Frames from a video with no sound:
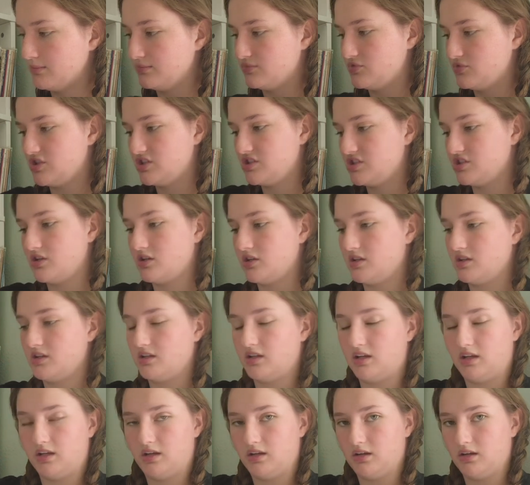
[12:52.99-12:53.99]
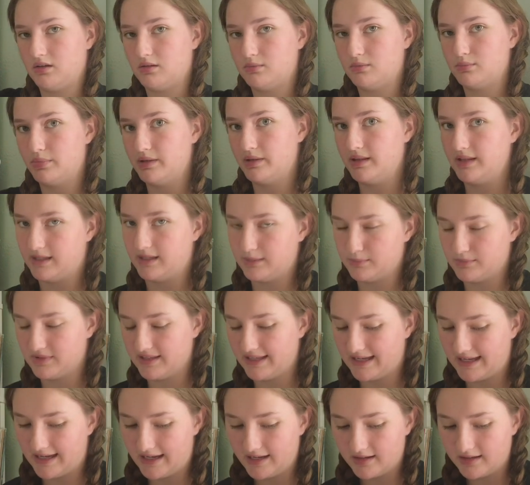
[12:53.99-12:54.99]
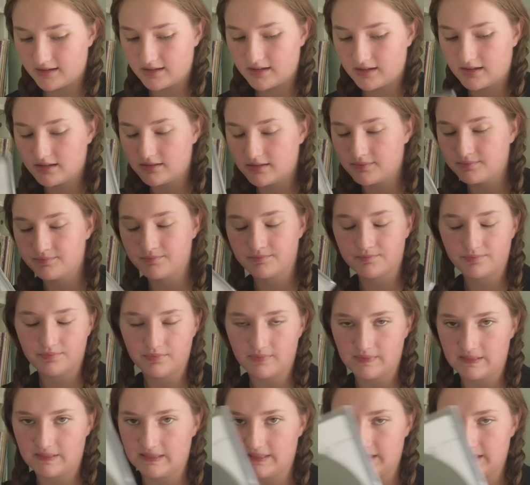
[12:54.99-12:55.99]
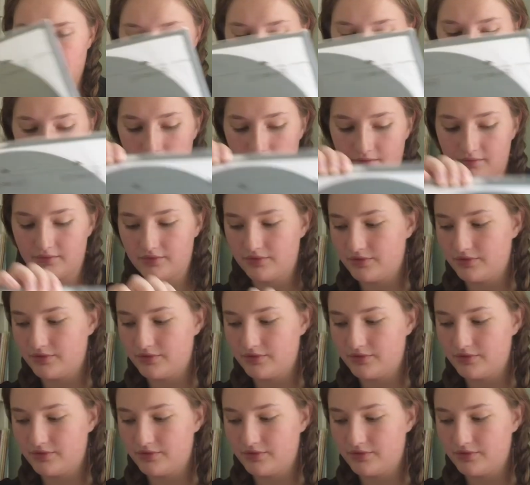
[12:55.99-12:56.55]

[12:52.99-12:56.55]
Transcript: just on the plain black. Love.